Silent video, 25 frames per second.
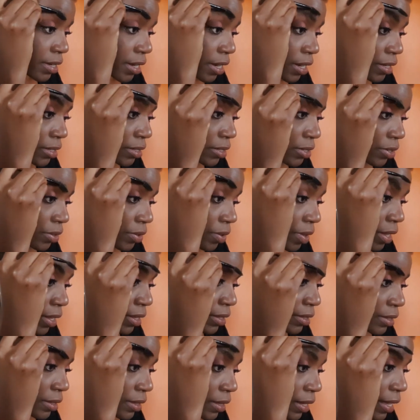
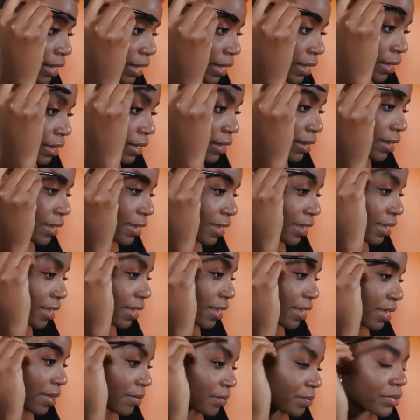texturized. Like,
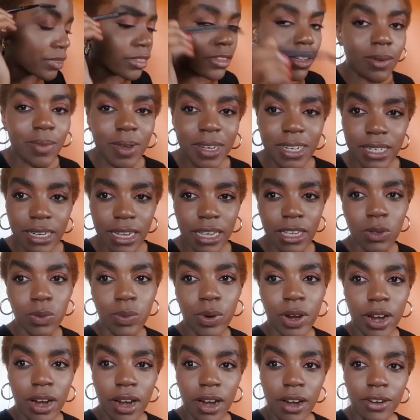there'll be days
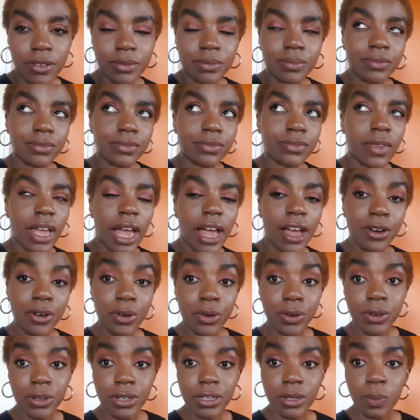where I
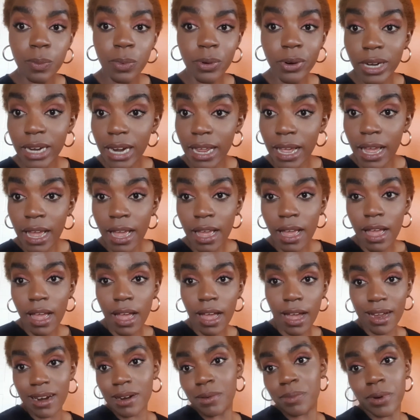don't put
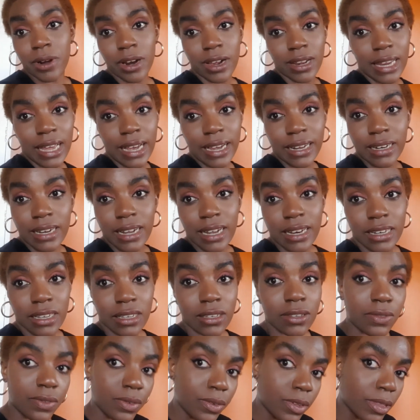eyebrow liner. I
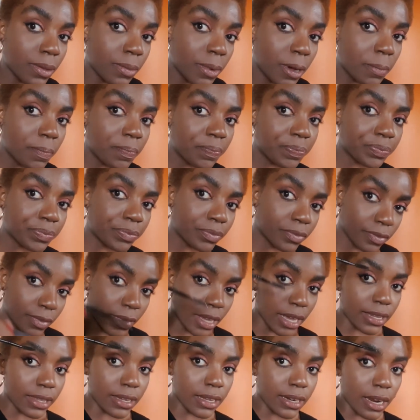just fill them up,
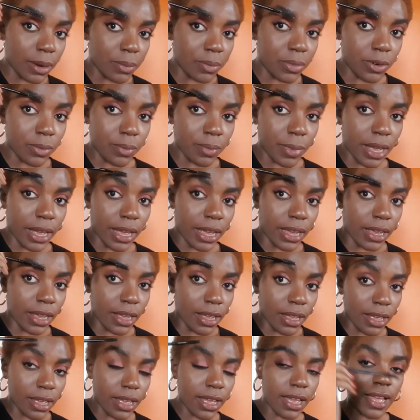and then I put my
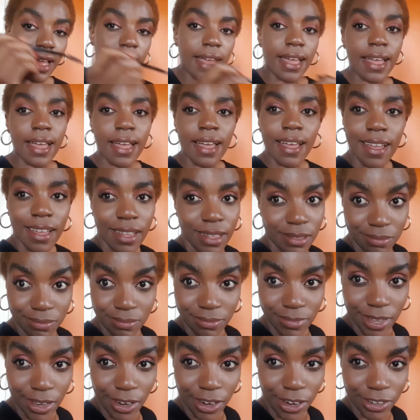
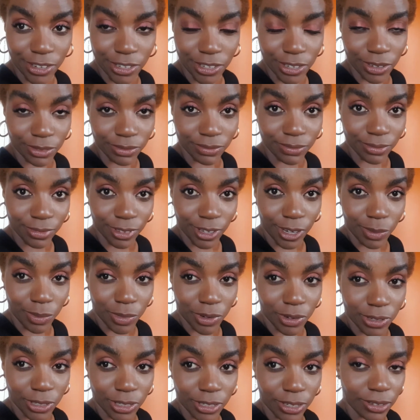eyebrow
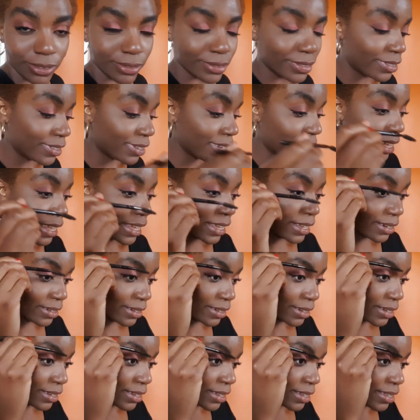gel,
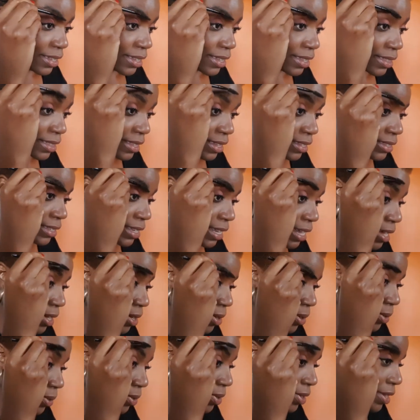and that's
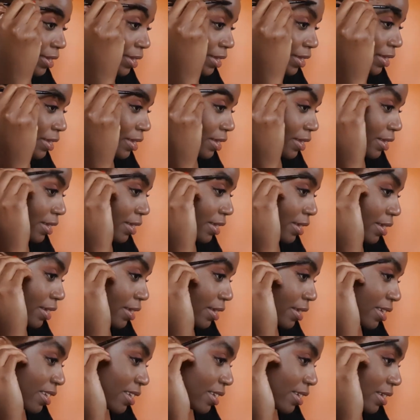how
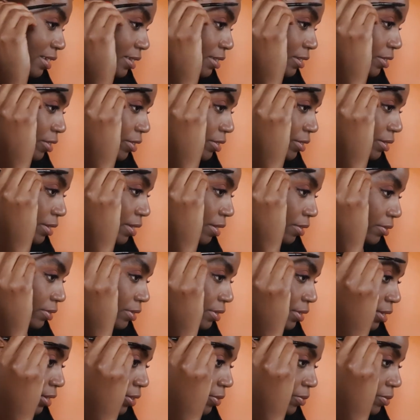it turns out.